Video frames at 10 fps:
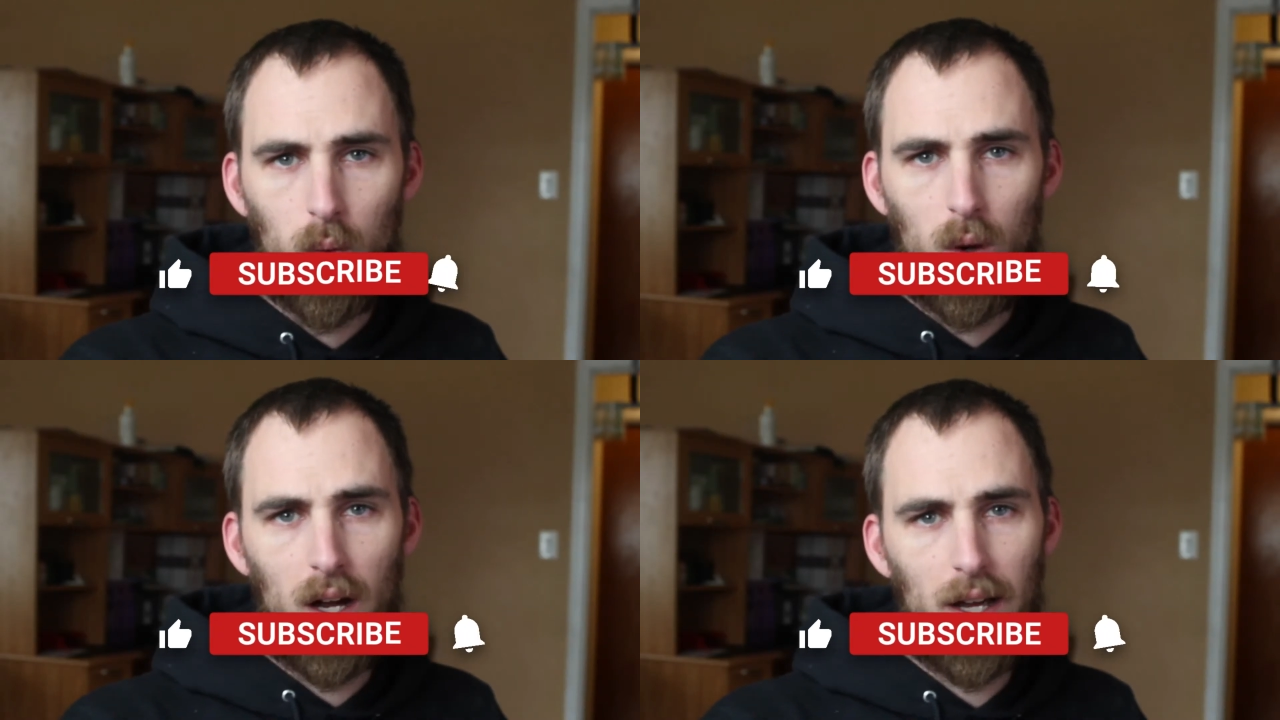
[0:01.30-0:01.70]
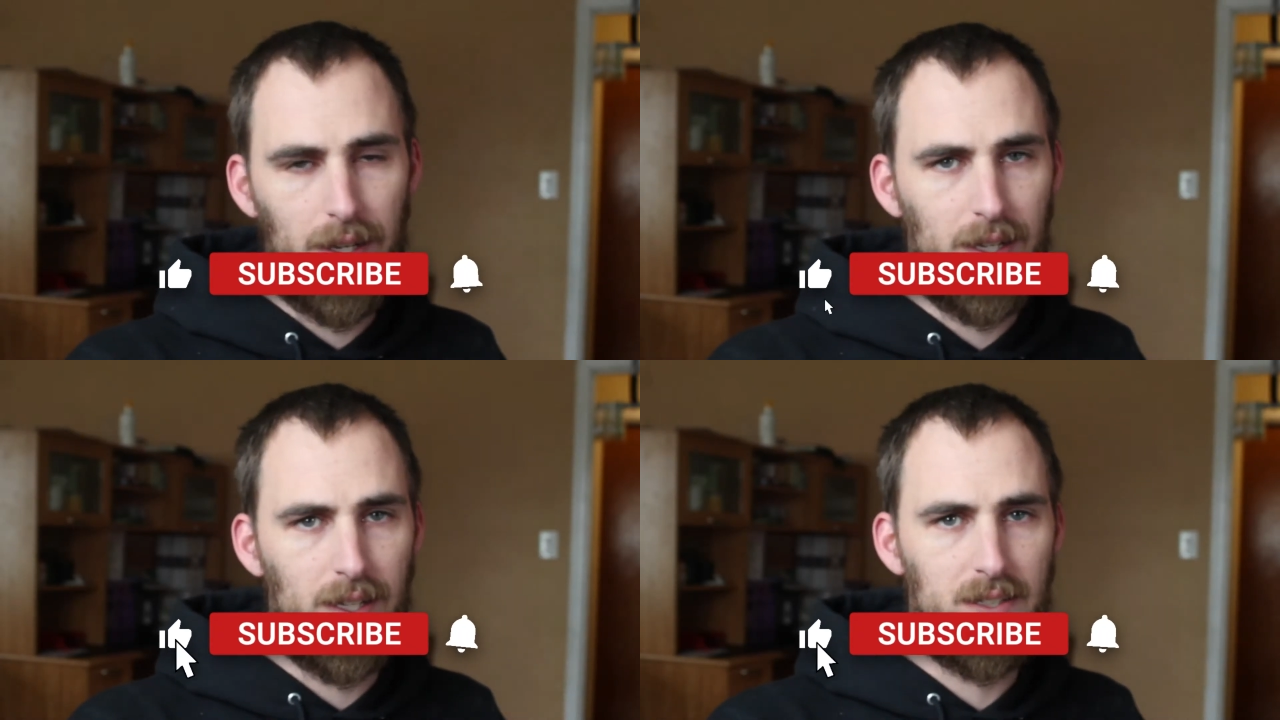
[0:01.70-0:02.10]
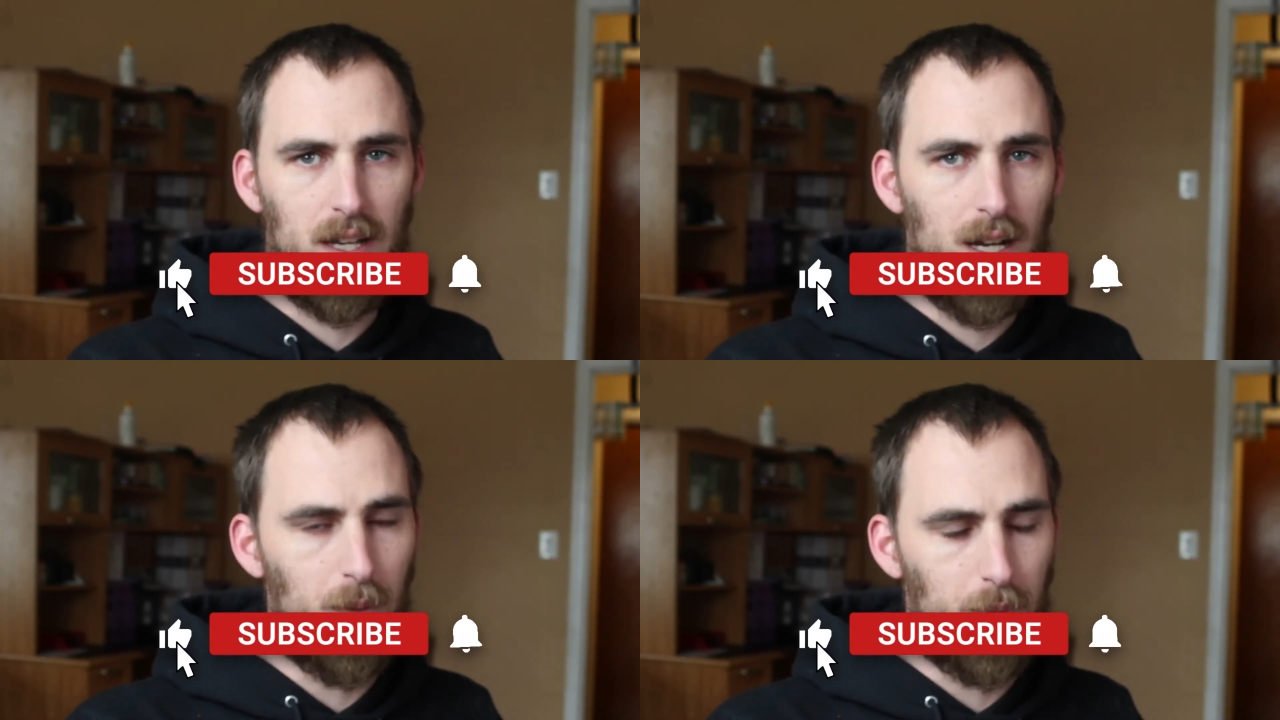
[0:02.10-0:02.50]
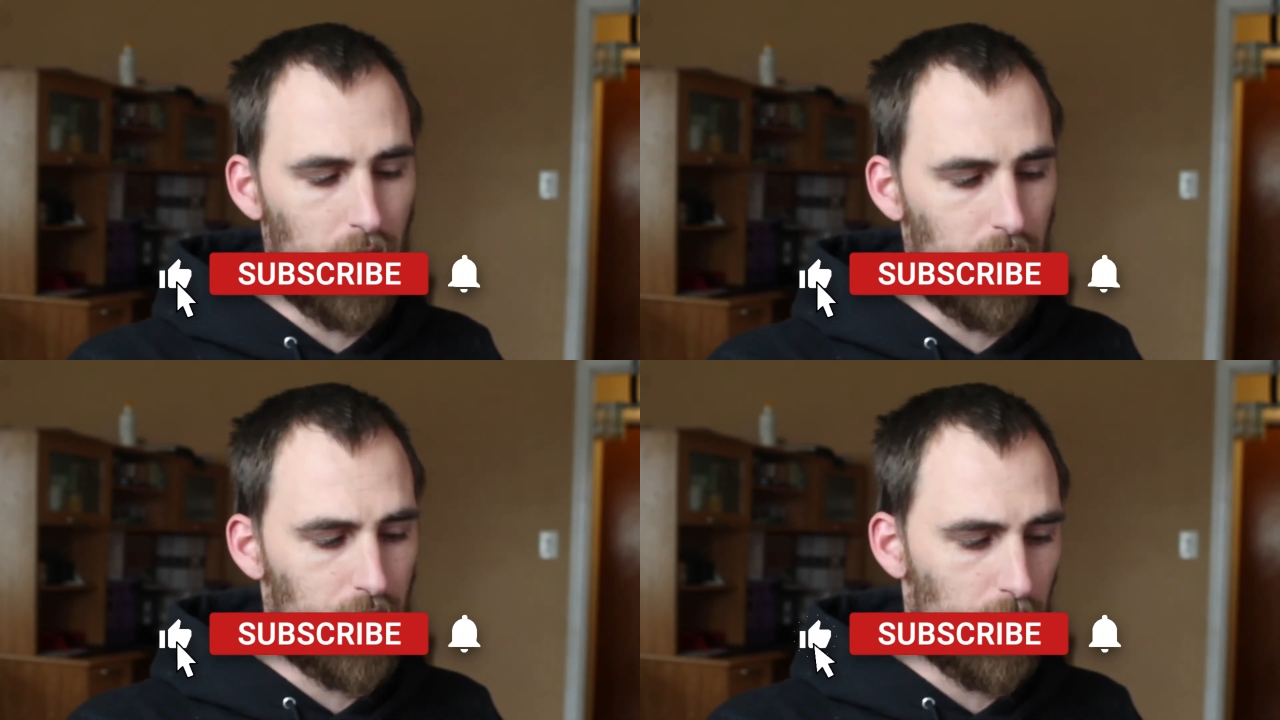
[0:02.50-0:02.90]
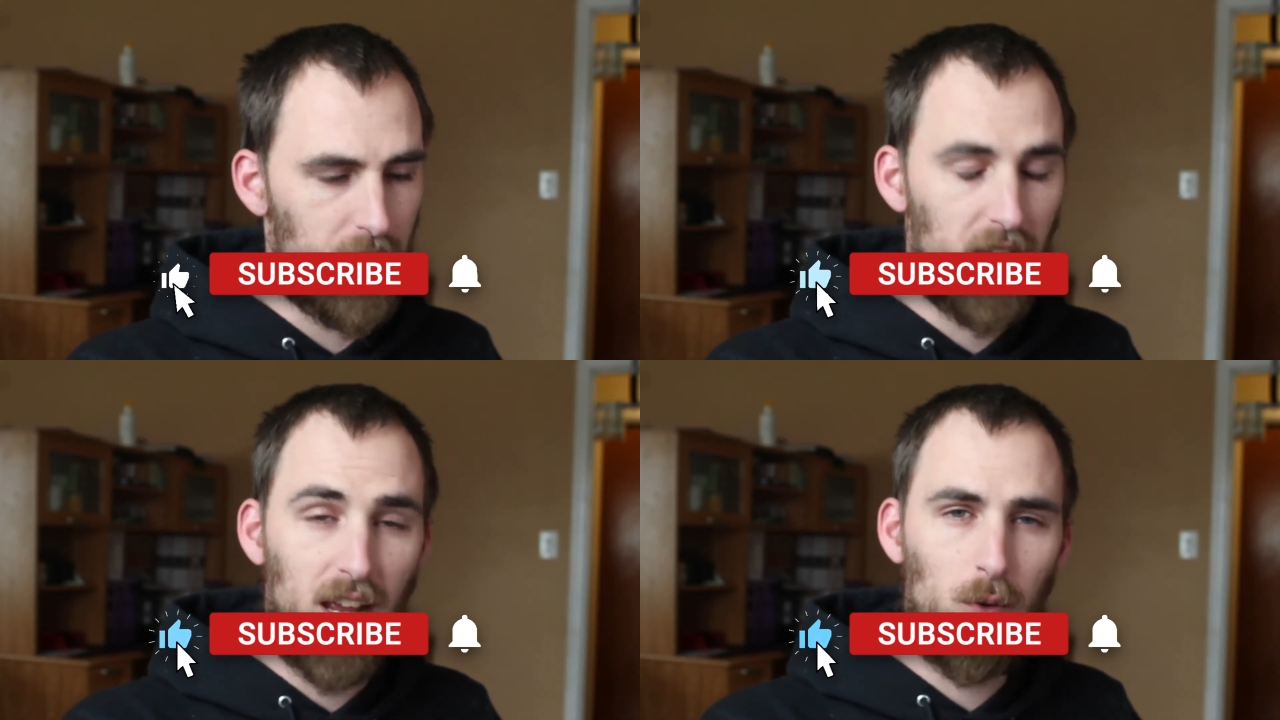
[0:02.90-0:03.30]
What is up, YouTube?
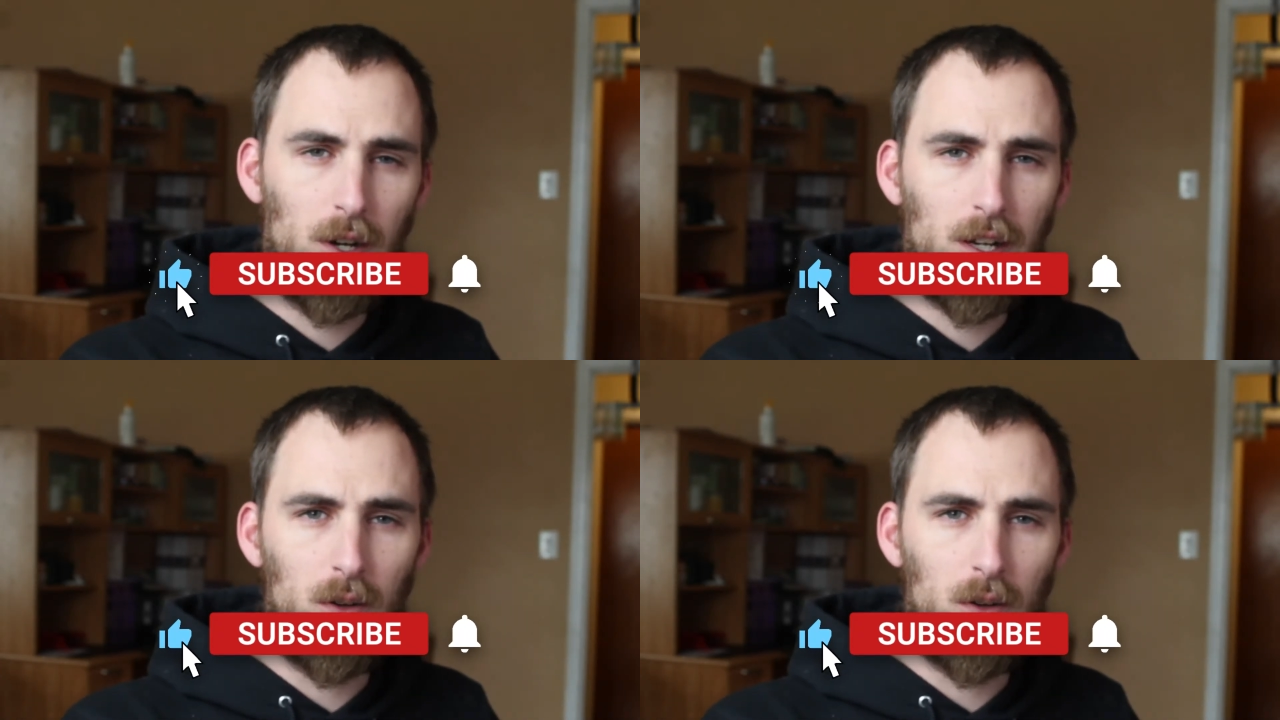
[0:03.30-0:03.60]
Today we're going